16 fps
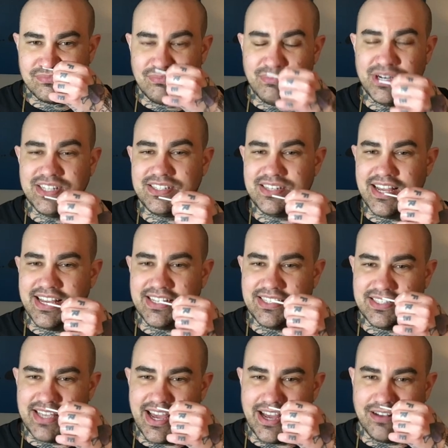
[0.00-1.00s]
But it's
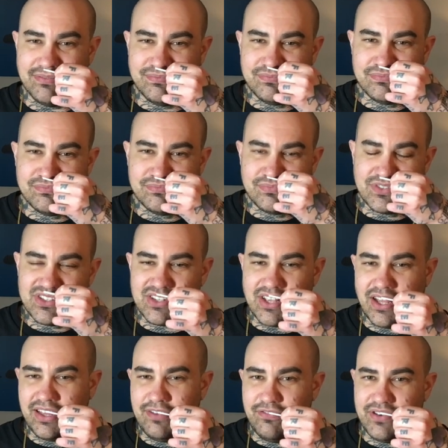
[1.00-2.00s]
nice, yeah.
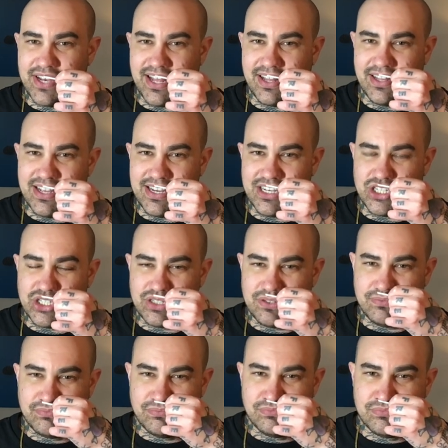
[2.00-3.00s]
Slightly
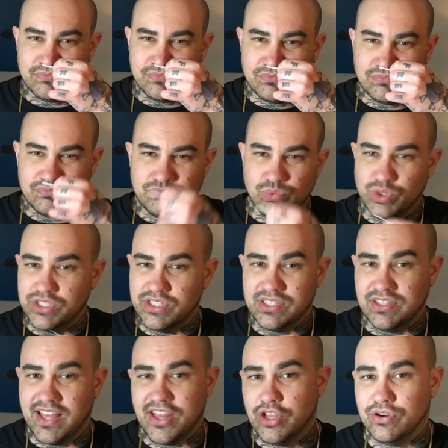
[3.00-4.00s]
vanilla-ish woods
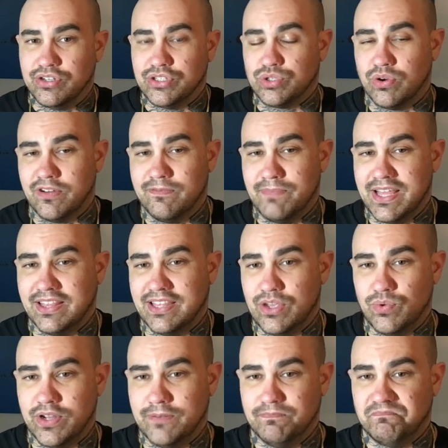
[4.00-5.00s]
and leather is sort of mainly
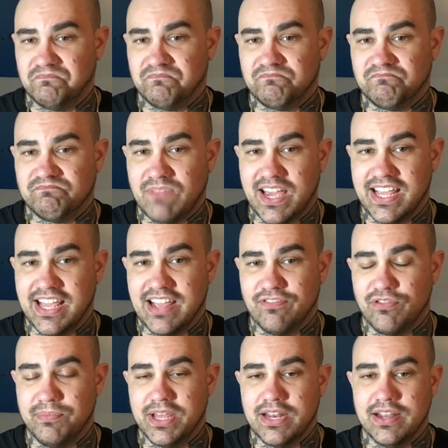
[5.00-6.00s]
what I get
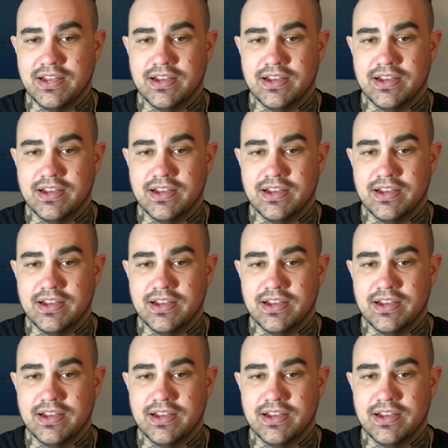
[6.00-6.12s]
from it.